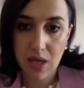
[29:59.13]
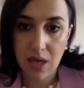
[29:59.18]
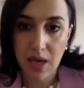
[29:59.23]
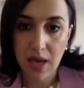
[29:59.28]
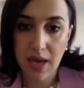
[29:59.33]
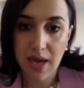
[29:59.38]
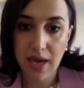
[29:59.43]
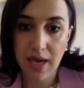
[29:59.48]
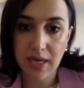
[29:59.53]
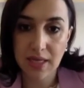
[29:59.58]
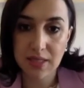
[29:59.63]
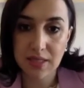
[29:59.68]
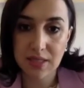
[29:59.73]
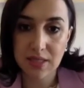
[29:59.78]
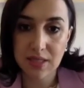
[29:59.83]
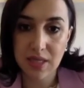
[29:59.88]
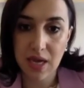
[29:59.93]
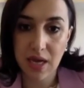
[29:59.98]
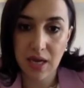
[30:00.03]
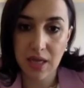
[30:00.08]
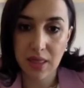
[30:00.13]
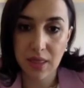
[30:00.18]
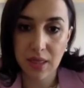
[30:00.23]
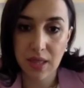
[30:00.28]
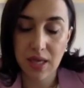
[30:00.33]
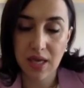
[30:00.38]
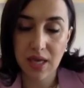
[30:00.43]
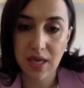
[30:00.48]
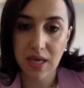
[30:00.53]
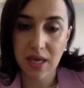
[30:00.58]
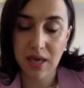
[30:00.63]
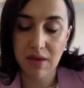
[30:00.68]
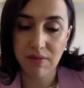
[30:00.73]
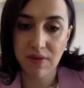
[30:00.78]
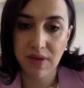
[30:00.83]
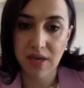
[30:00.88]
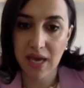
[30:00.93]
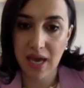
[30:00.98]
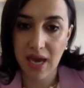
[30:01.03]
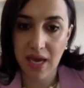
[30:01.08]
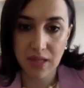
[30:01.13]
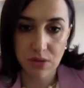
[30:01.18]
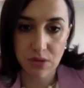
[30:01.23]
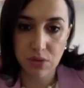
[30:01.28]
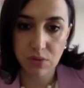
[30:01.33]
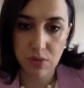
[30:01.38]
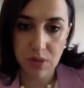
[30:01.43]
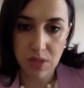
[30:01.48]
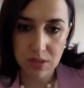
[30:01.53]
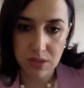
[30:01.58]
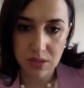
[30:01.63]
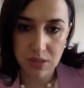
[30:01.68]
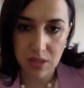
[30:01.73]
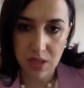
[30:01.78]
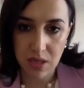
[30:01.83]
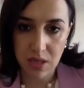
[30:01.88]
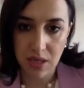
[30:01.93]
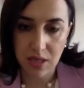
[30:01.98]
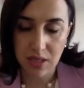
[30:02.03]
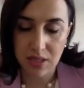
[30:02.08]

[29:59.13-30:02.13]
And I think if he can do it, he's